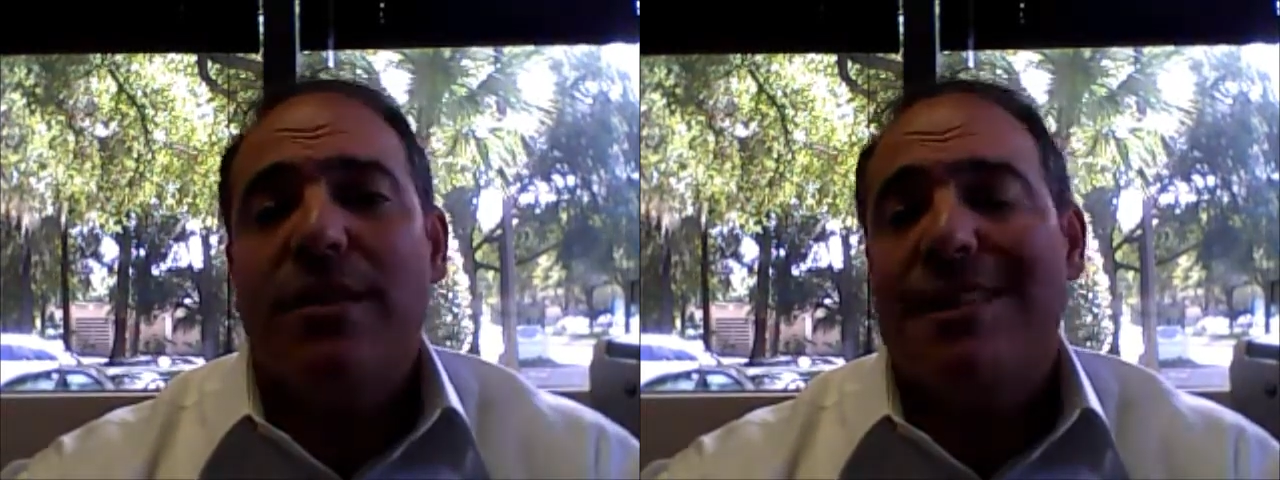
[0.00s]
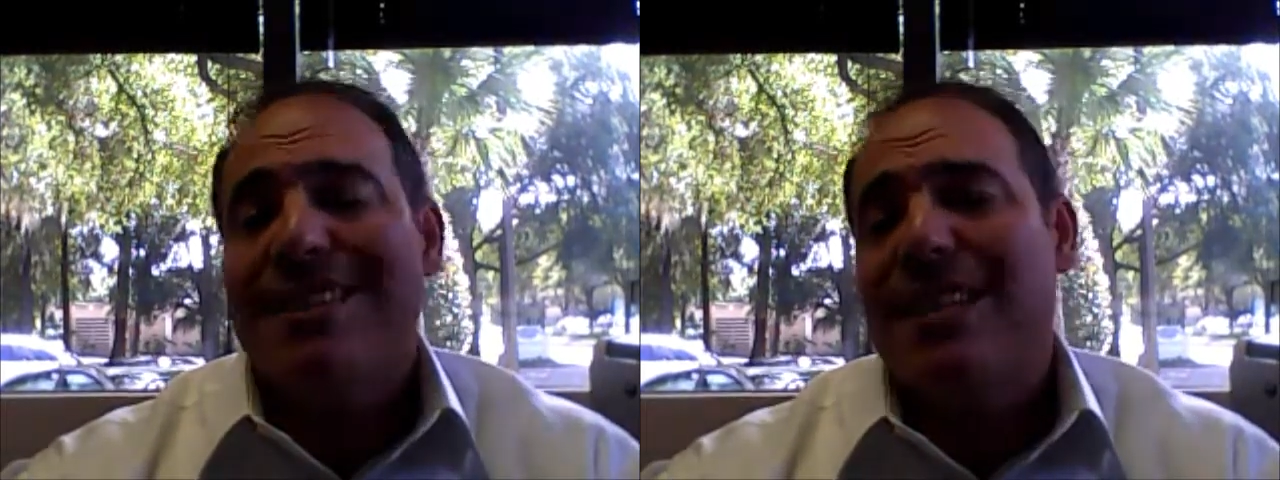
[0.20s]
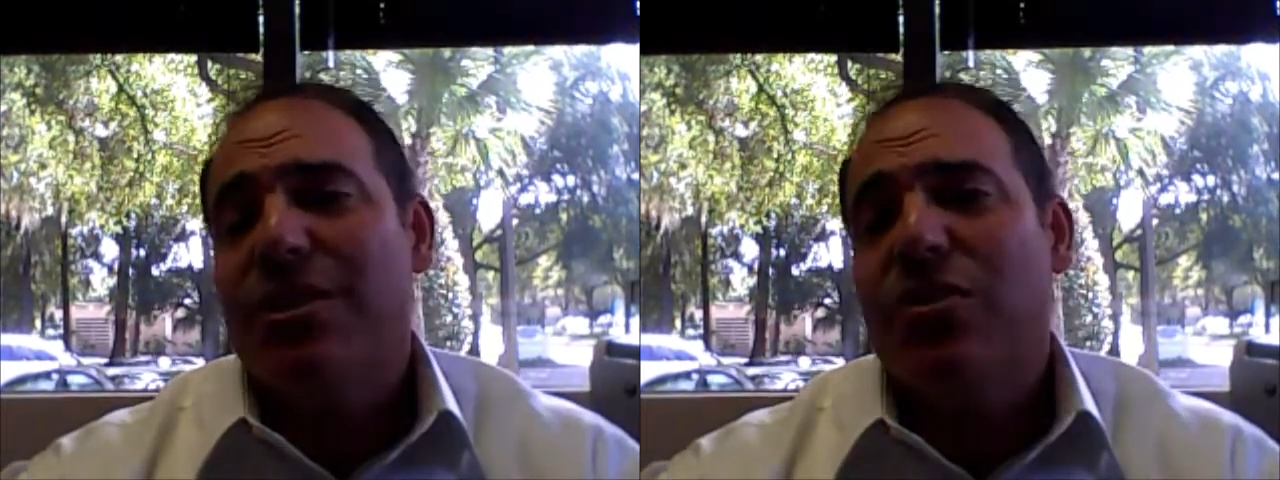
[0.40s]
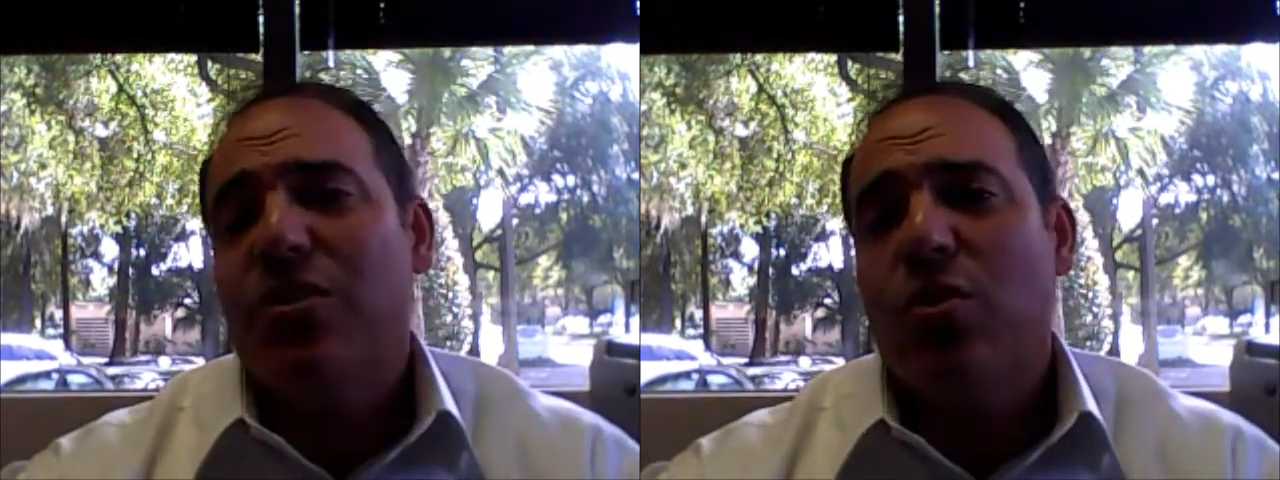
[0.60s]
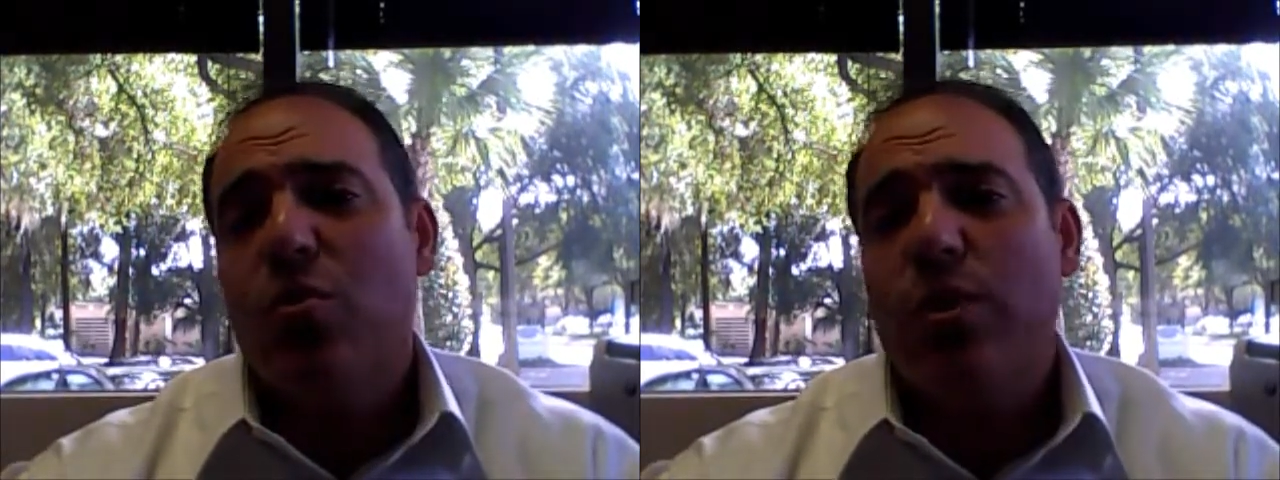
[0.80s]
the
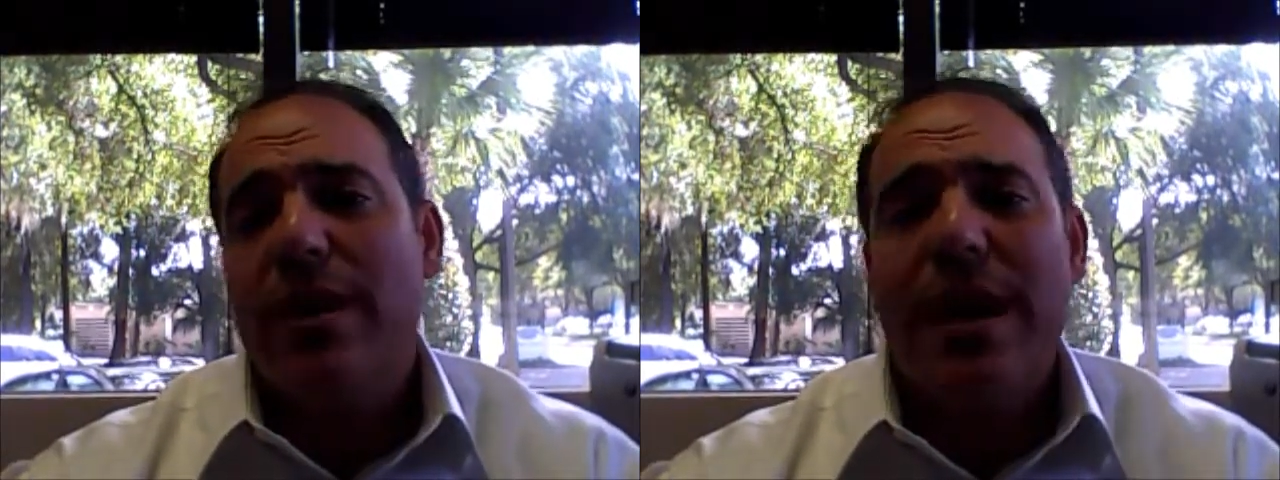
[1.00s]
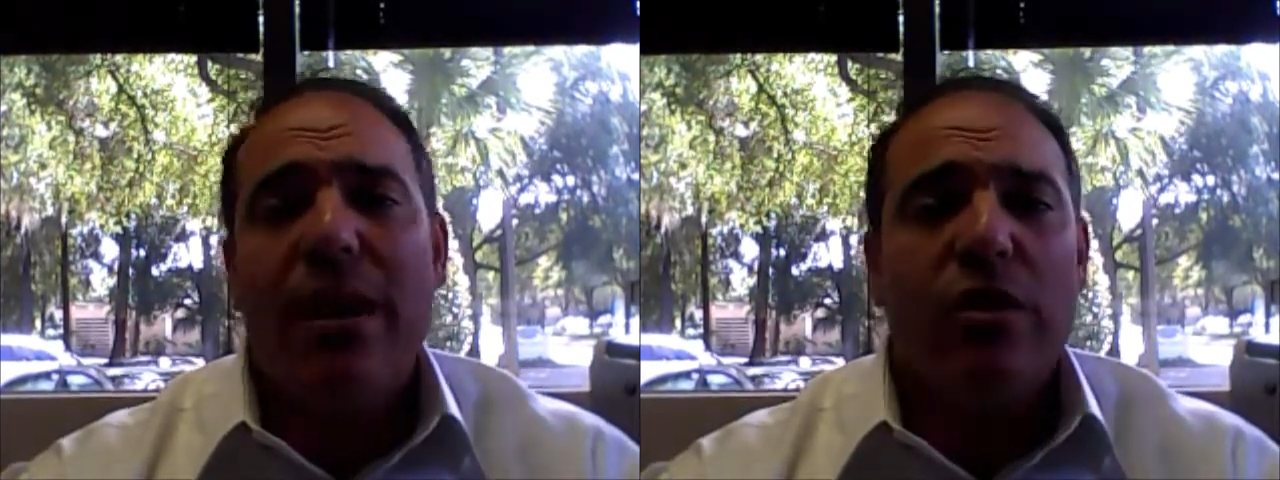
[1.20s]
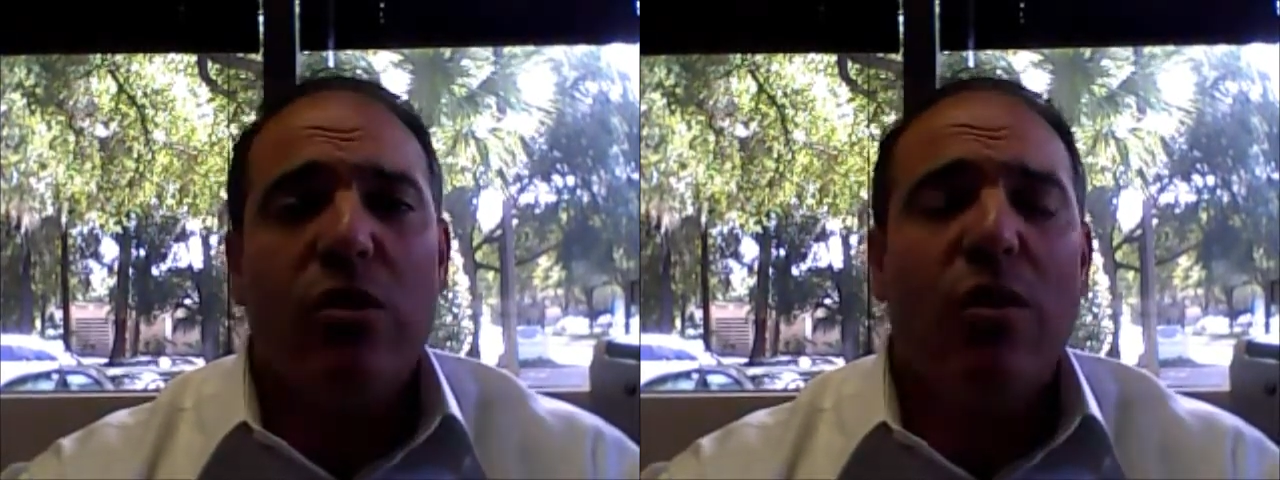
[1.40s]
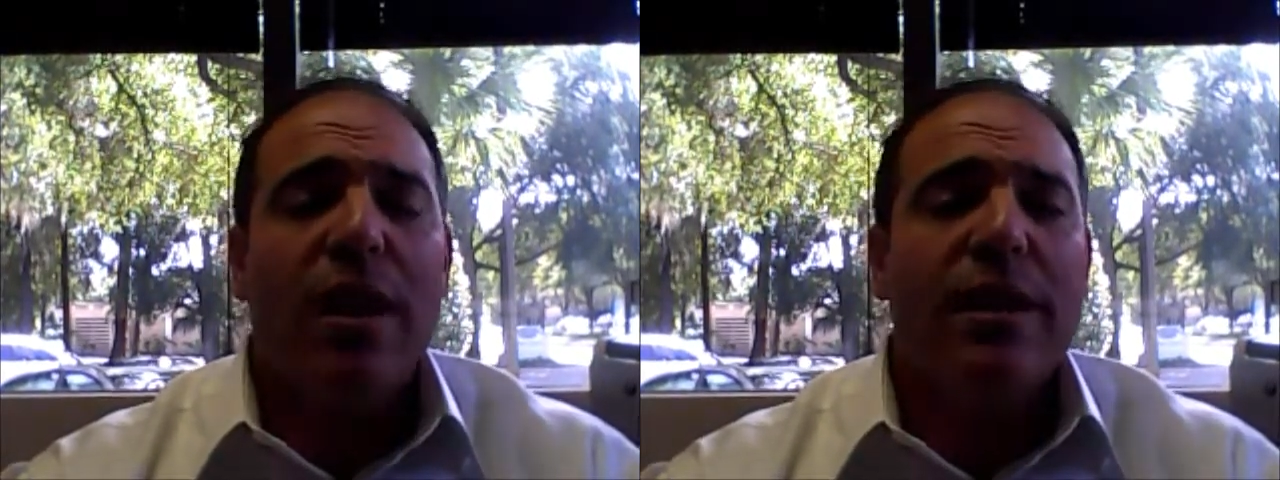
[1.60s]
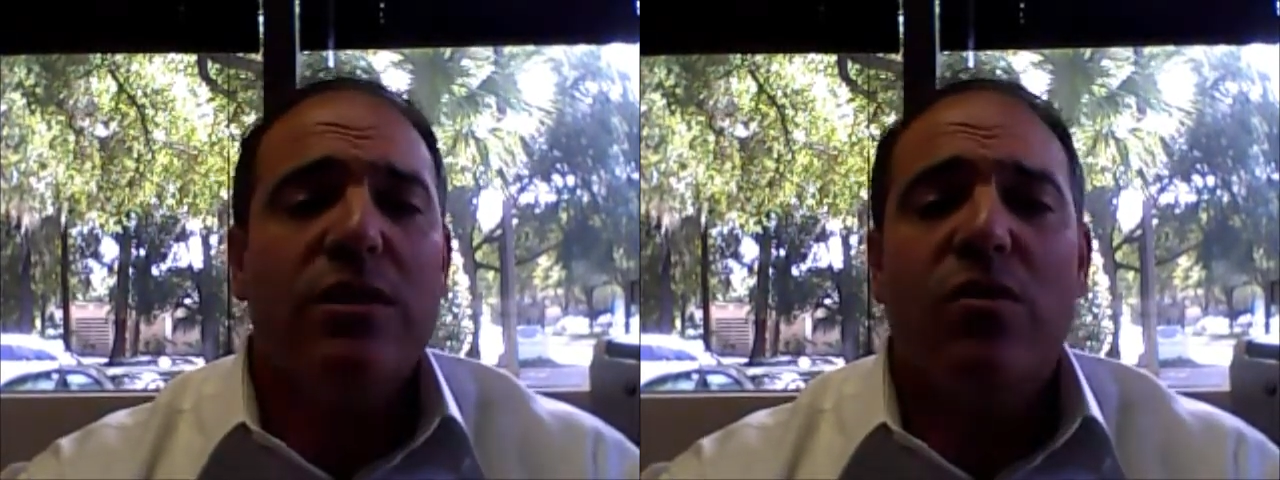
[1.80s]
decision to
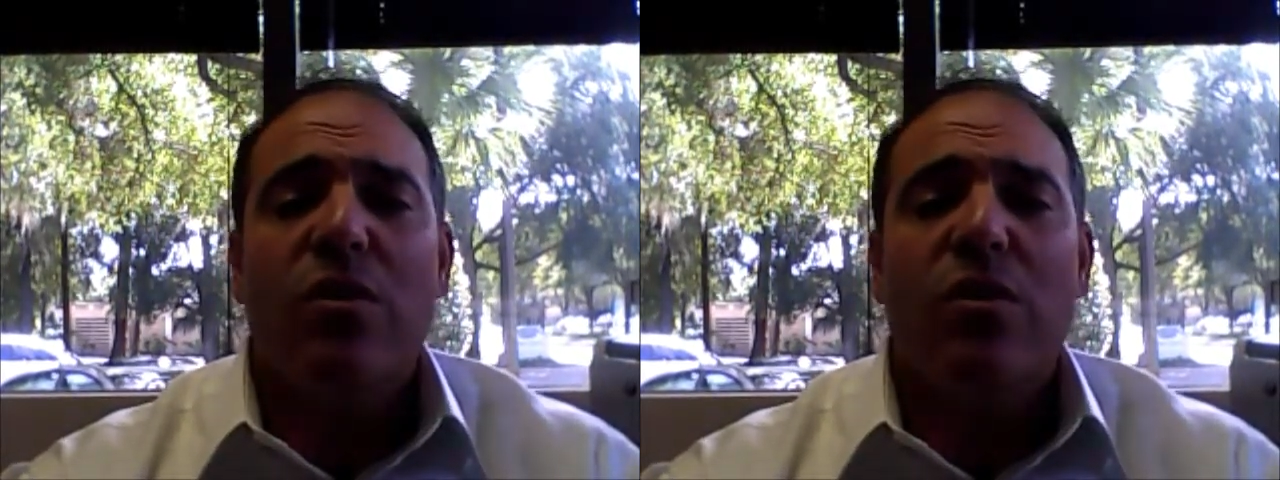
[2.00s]
recharacterize